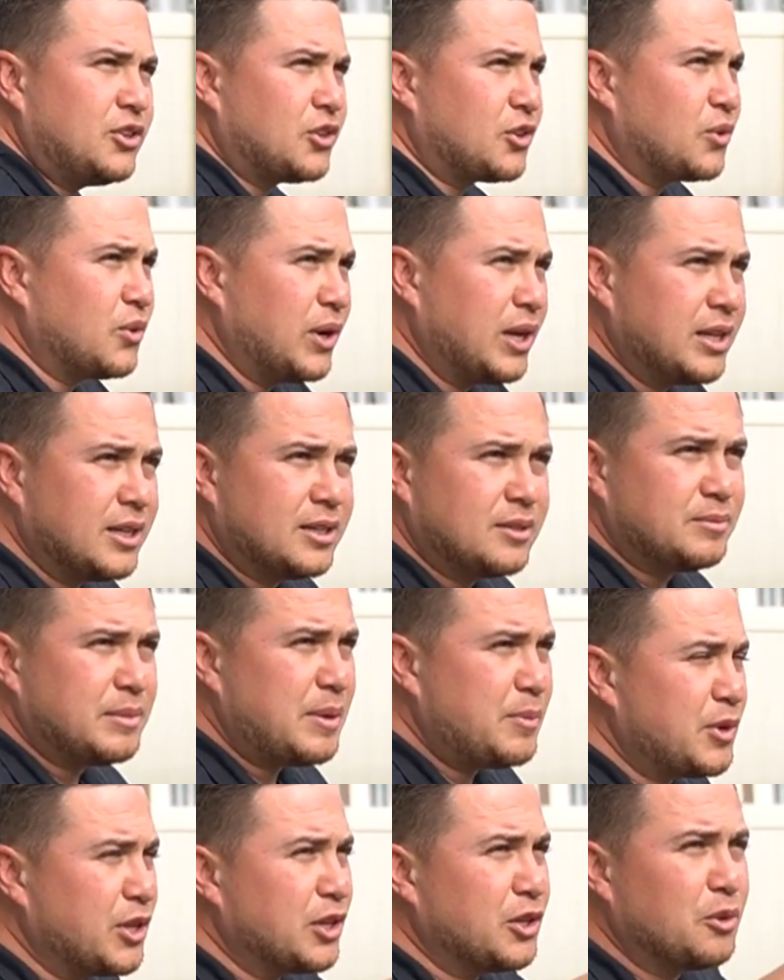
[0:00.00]
you're grilling,
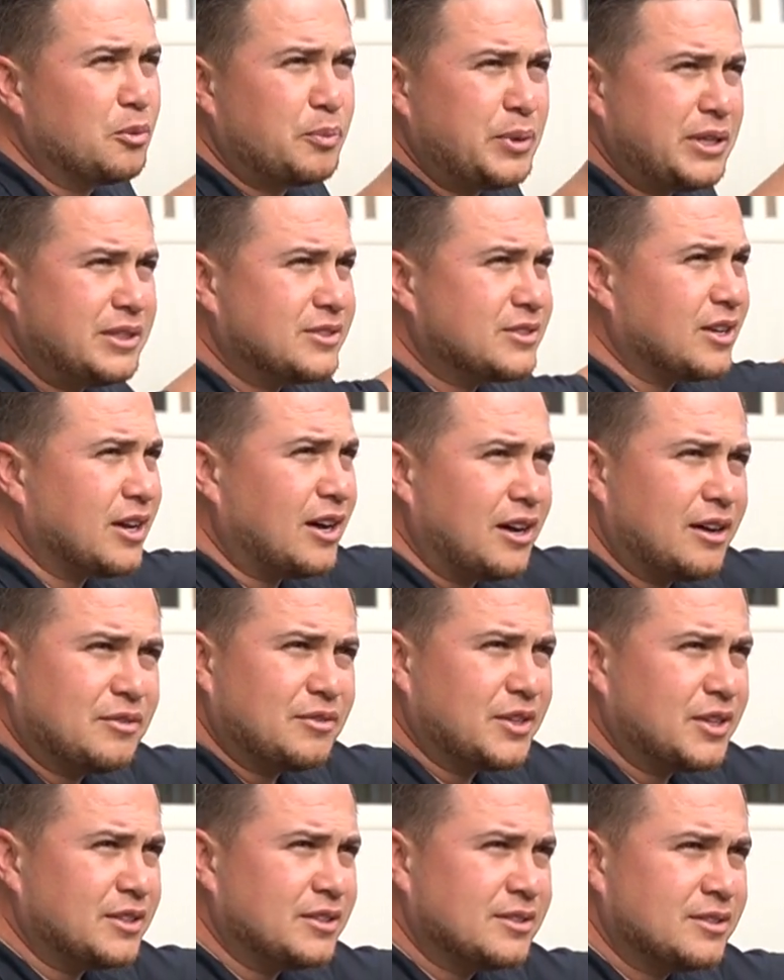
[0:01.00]
maybe a little pizza
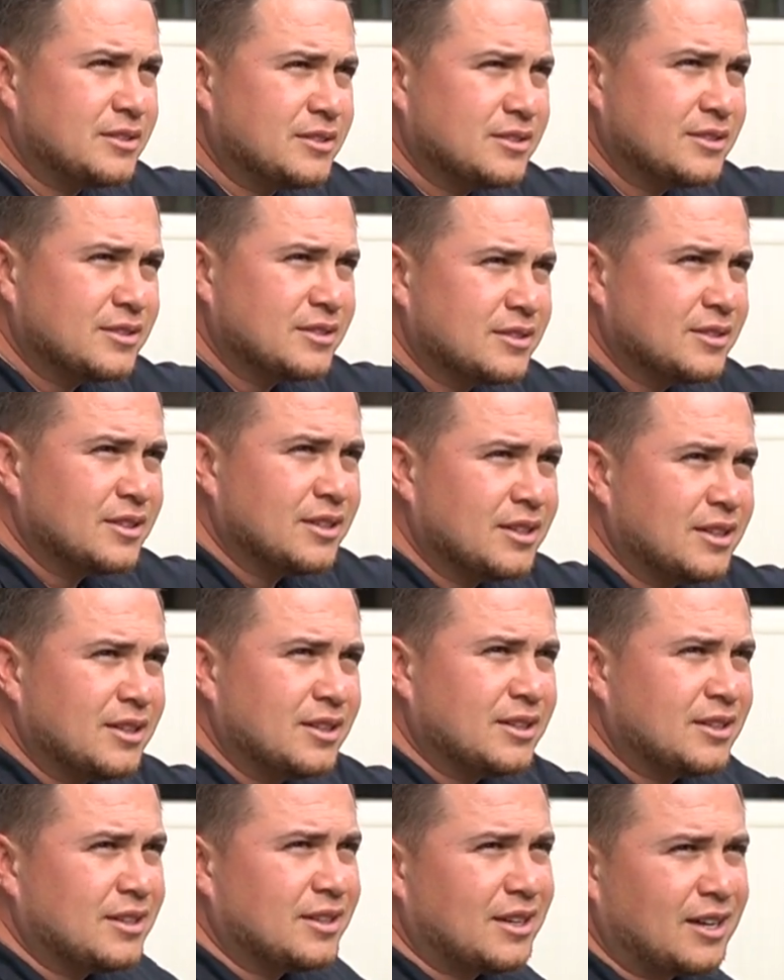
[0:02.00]
oven.
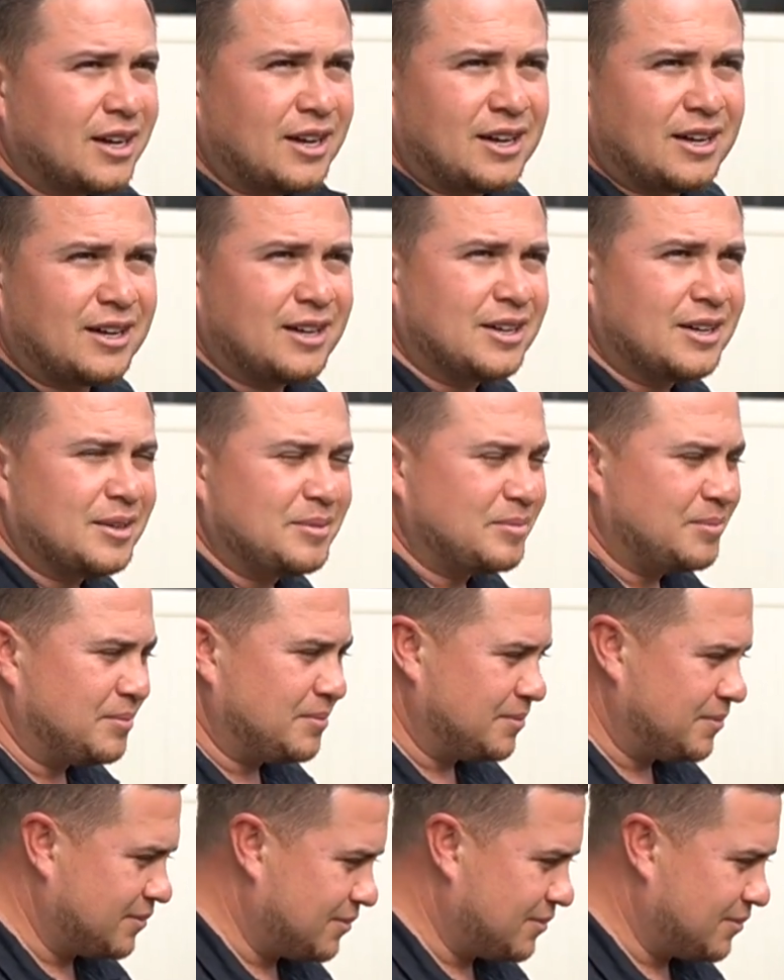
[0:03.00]
Um,